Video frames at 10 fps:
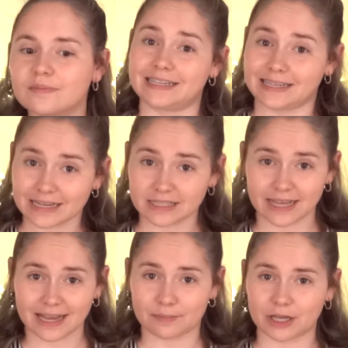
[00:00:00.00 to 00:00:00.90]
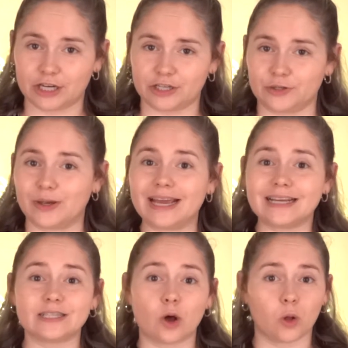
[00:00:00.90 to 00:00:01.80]
The next thing I'm gonna do
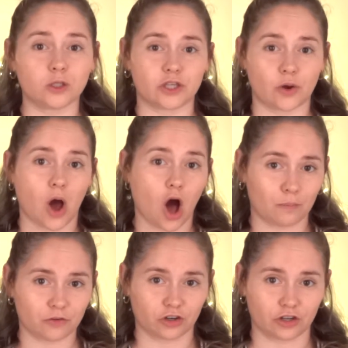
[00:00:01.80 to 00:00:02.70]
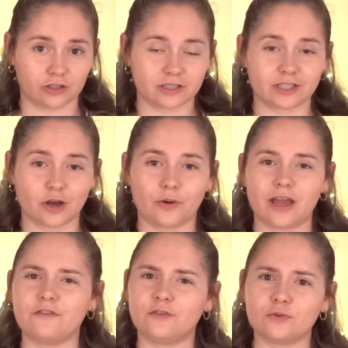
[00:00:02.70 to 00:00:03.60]
is also optional, so
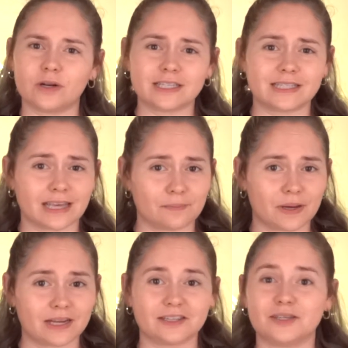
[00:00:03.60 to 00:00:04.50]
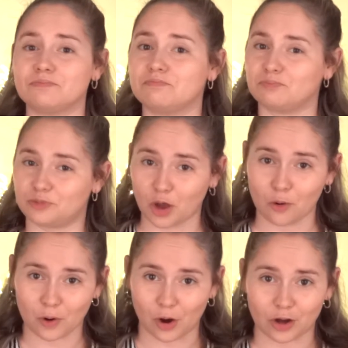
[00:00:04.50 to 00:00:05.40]
if you want to skip it,
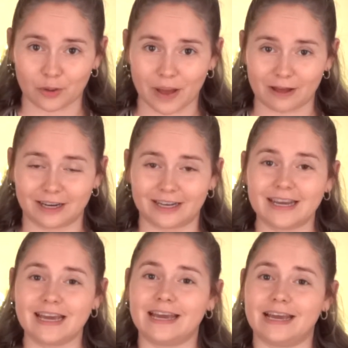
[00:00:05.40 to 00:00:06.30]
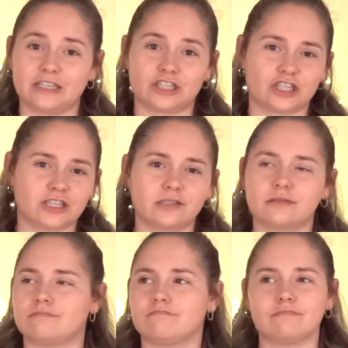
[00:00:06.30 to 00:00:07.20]
don't worry about it. It's
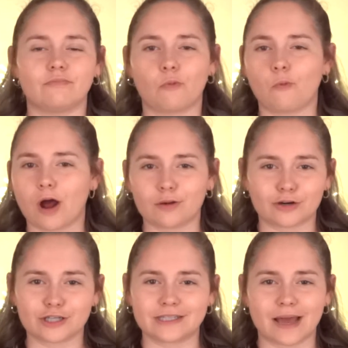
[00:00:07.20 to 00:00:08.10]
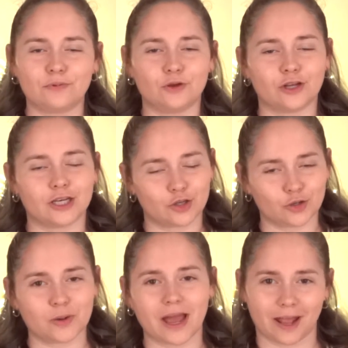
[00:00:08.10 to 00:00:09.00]
just one more step you can
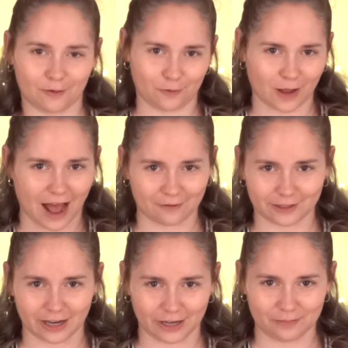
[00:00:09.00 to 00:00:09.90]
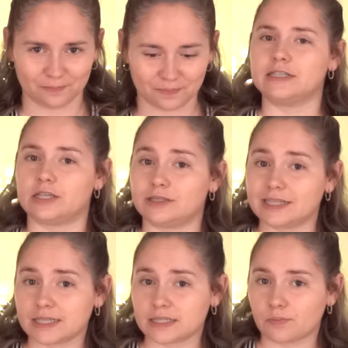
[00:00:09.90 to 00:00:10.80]
do if you have time. So
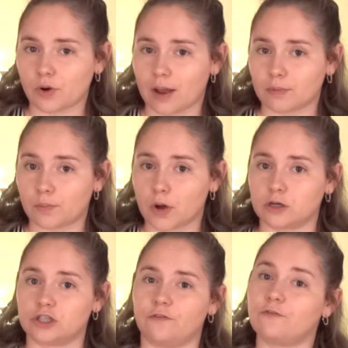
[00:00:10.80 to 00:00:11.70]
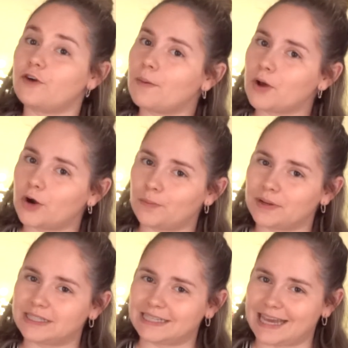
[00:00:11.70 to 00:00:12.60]
this is the primer potion from
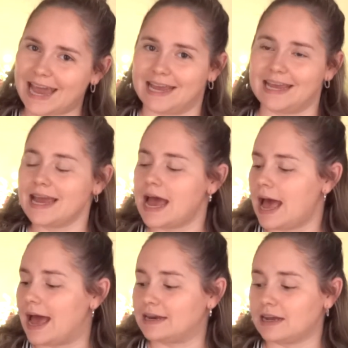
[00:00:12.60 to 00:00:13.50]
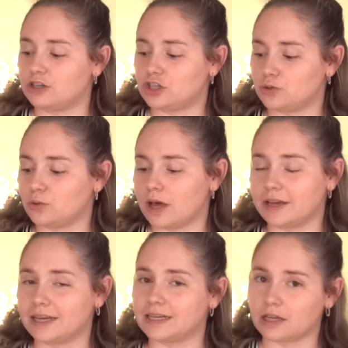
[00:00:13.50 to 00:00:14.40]
Decay, and I do
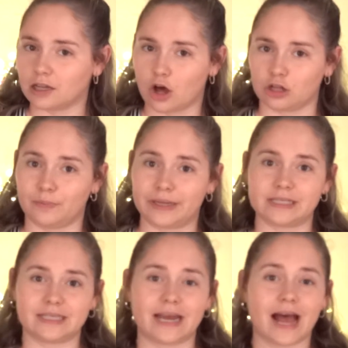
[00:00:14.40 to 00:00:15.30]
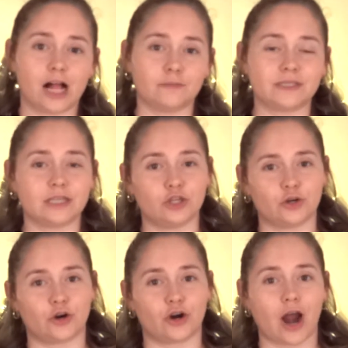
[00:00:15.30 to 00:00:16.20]
like it a lot because it helps
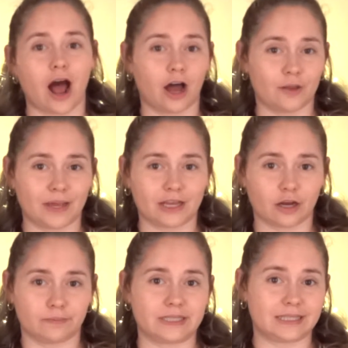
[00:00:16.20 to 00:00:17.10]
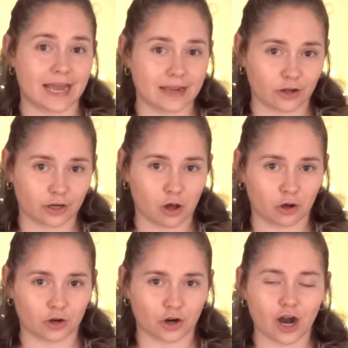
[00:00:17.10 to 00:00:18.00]
your eye makeup stay on
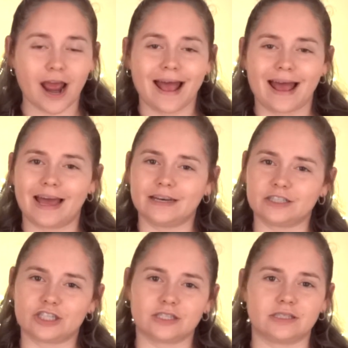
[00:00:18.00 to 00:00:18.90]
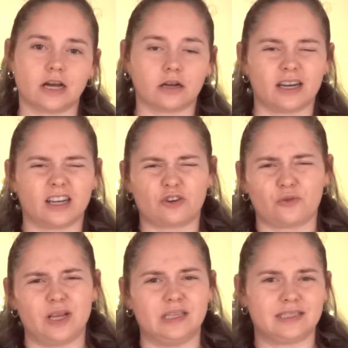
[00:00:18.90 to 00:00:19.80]
longer and it's just not gonna
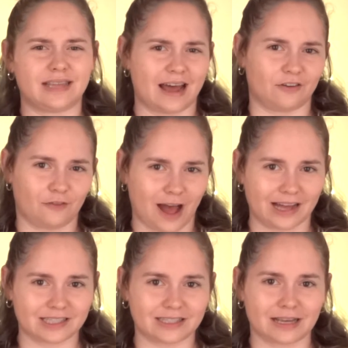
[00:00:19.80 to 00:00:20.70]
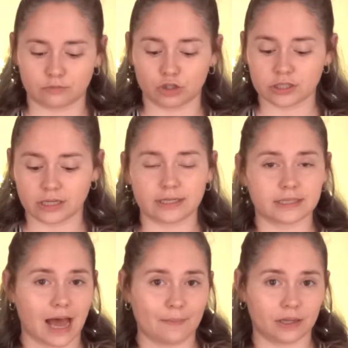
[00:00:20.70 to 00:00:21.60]
crease that fast. I'm just gonna
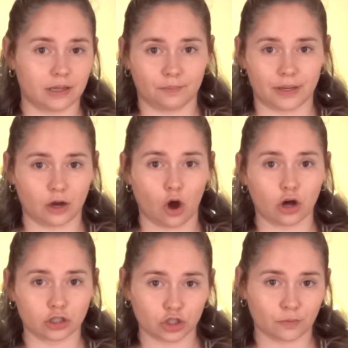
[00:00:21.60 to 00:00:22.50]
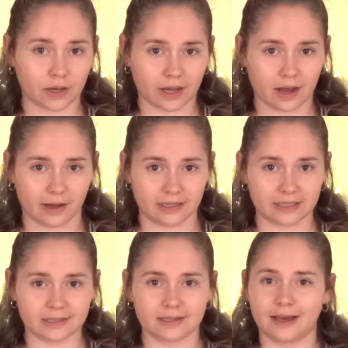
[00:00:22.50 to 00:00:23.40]
dab a little bit onto my
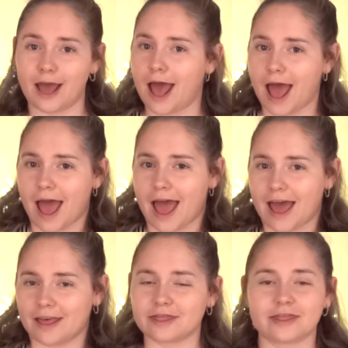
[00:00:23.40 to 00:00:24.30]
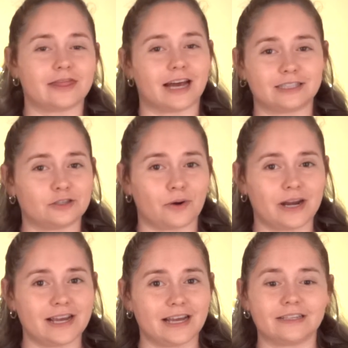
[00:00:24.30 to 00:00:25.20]
eyes and that's
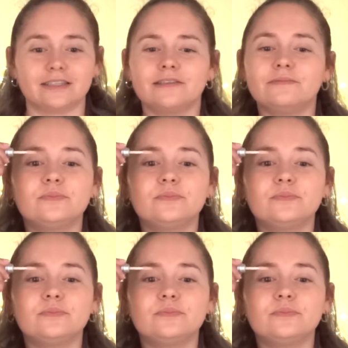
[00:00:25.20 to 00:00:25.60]
already it.